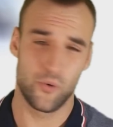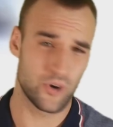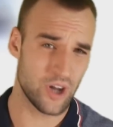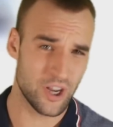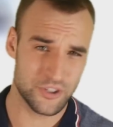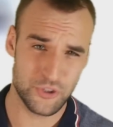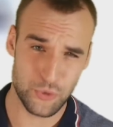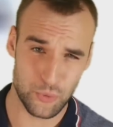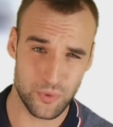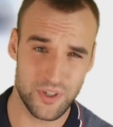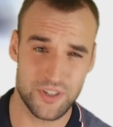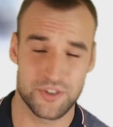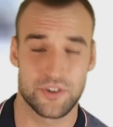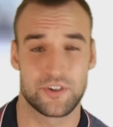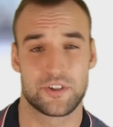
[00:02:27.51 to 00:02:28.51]
When I do
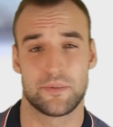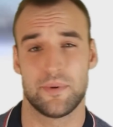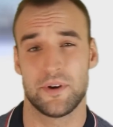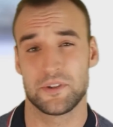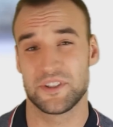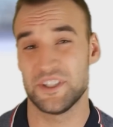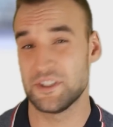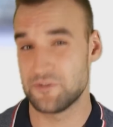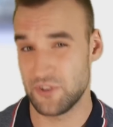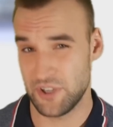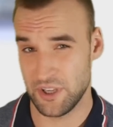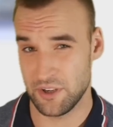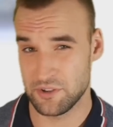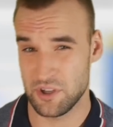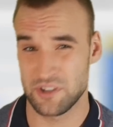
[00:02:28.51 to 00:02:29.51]
research about these
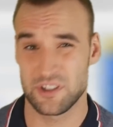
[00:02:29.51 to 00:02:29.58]
videos,